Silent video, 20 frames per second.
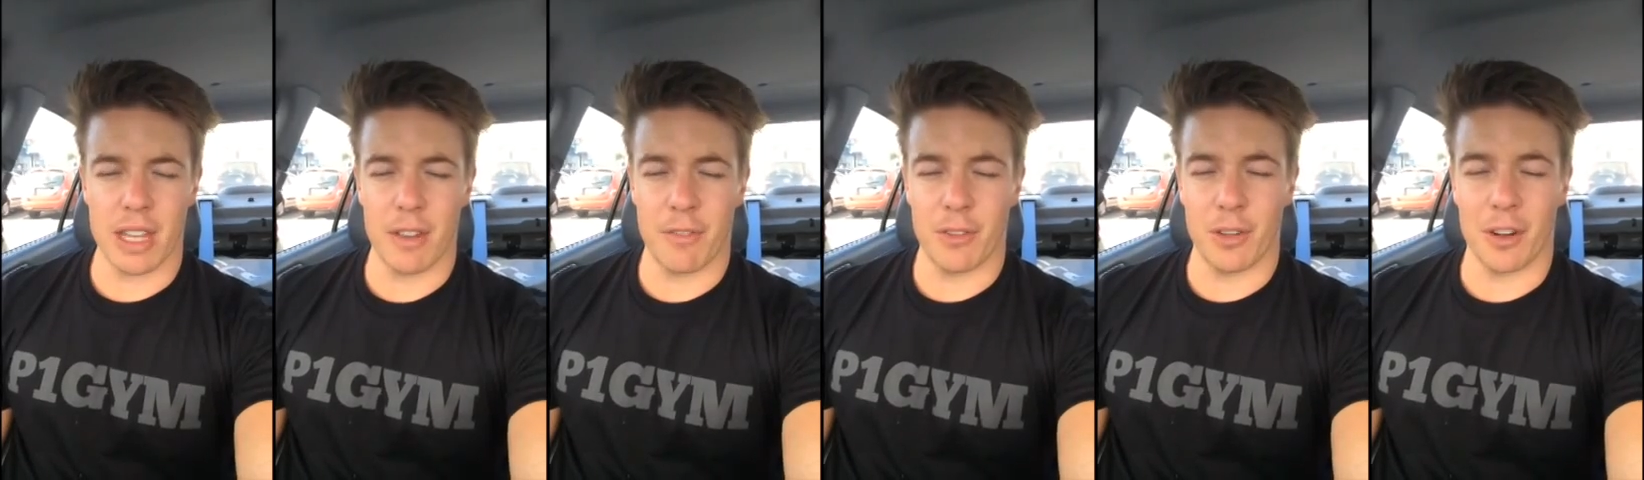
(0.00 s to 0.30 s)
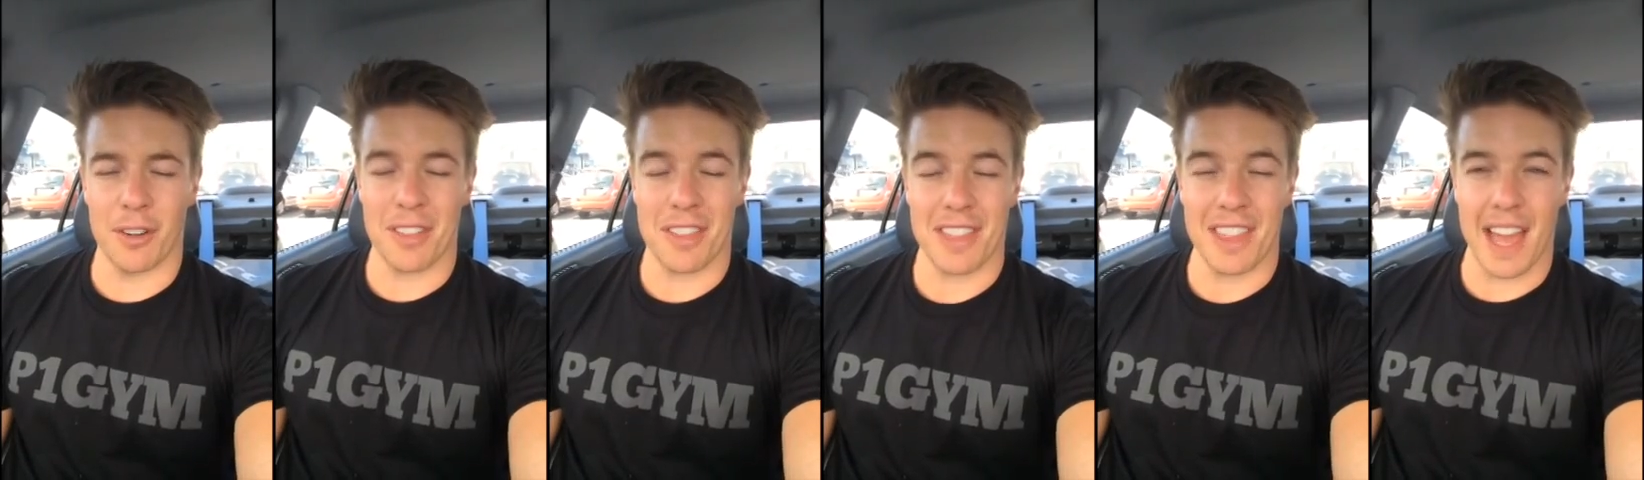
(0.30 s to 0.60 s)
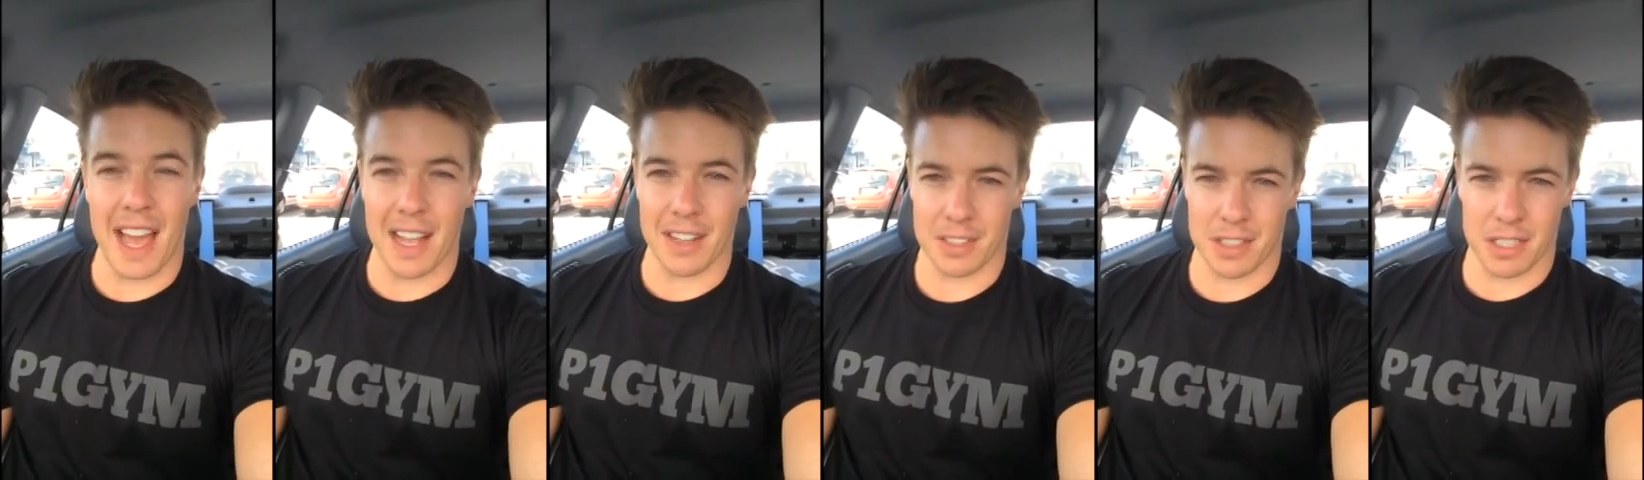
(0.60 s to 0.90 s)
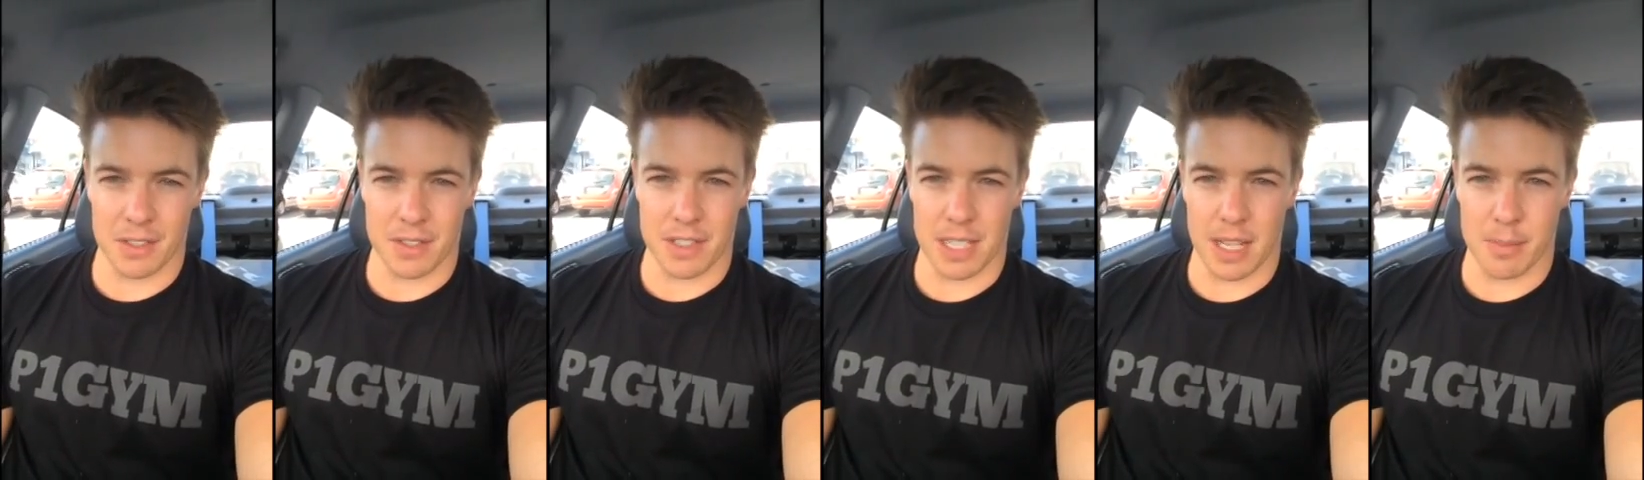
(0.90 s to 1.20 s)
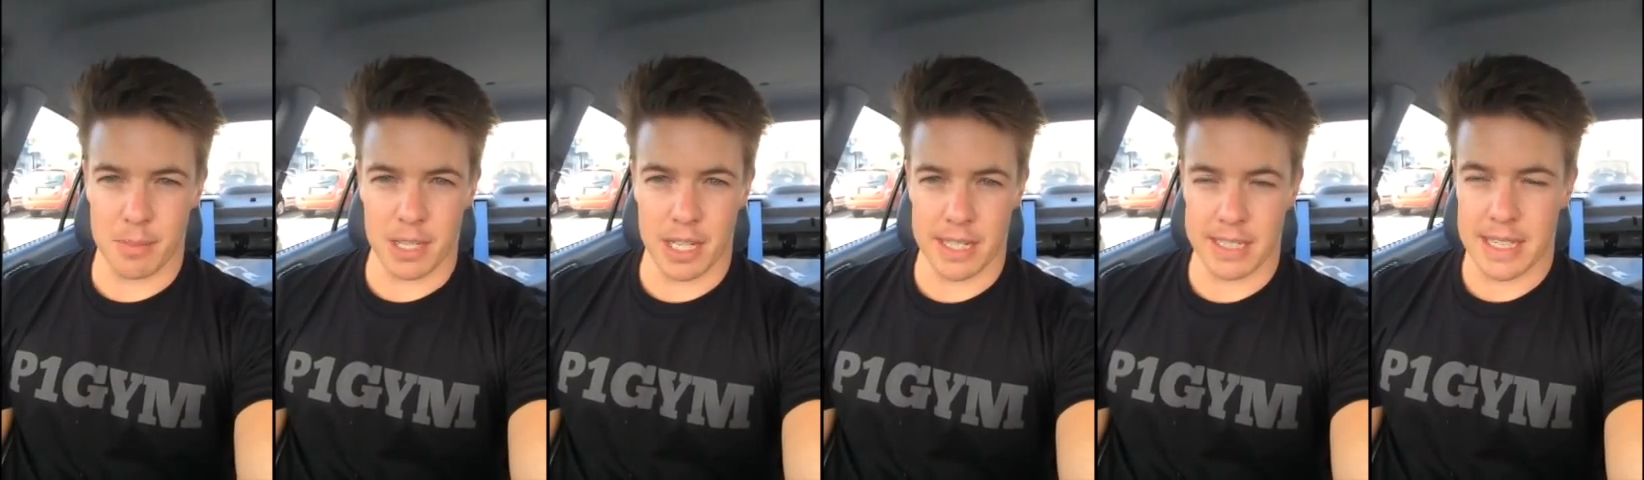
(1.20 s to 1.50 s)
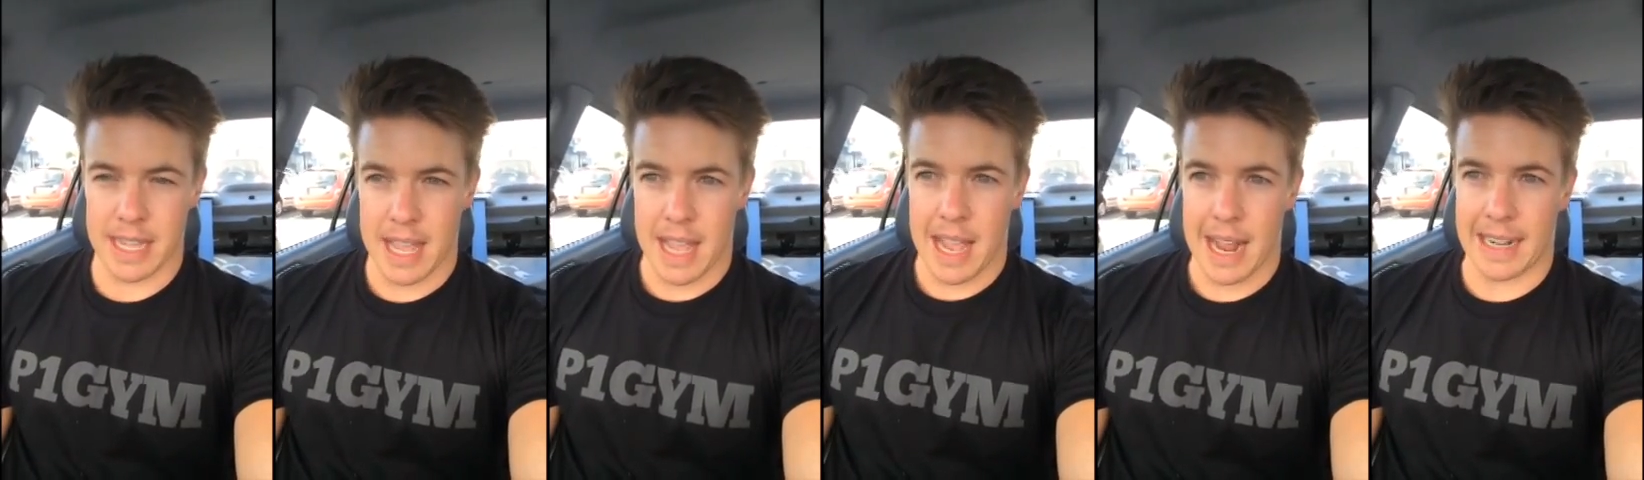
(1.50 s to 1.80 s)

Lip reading: if not thousands, of subjects